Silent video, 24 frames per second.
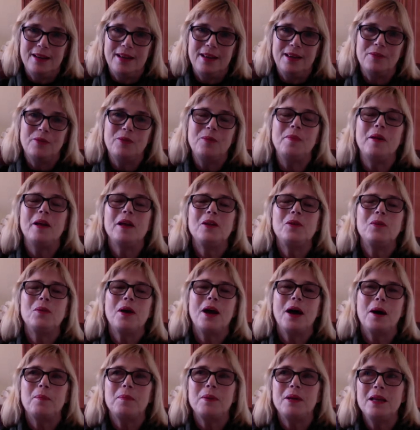It would make you
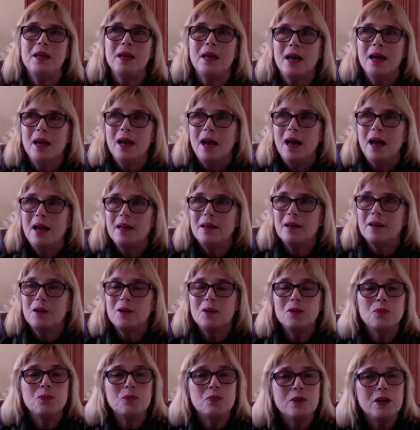happy, and it
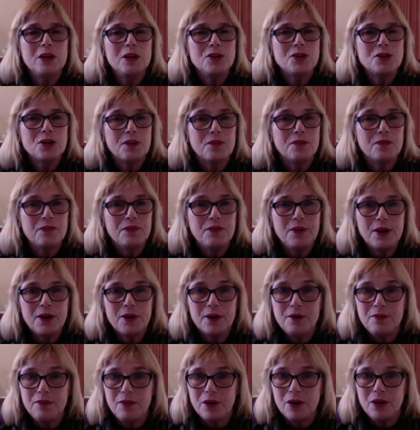could reach a
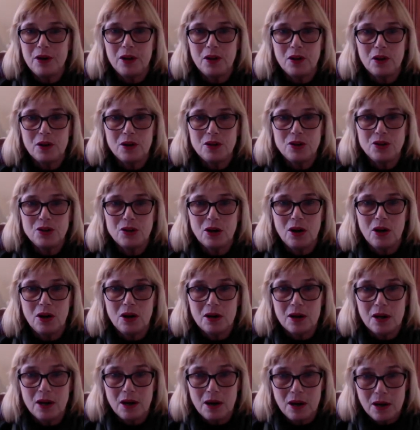very, very large
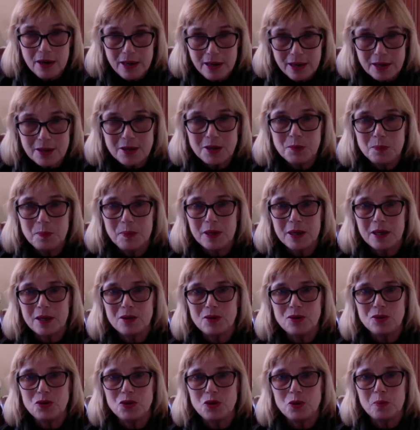audience
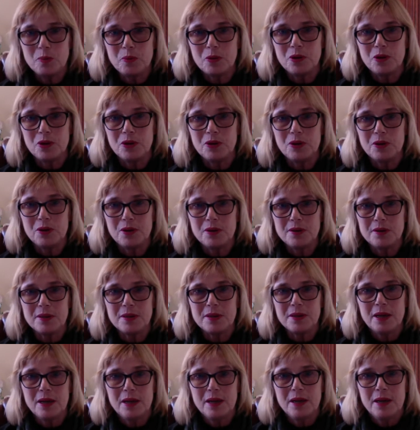because Jupiter
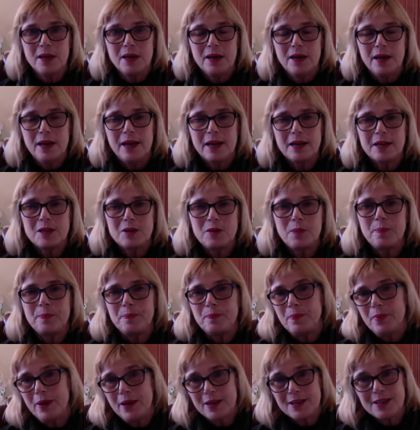is
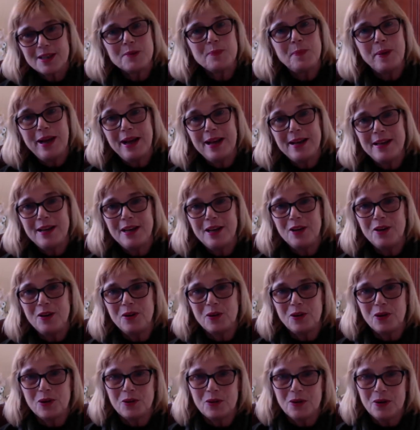expanding
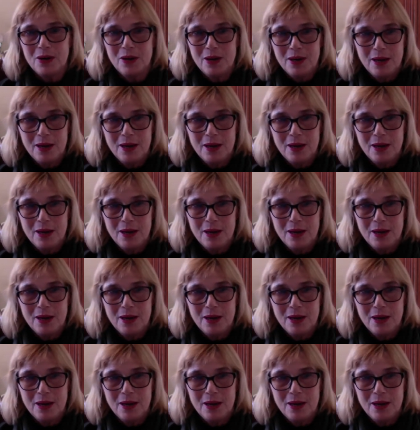your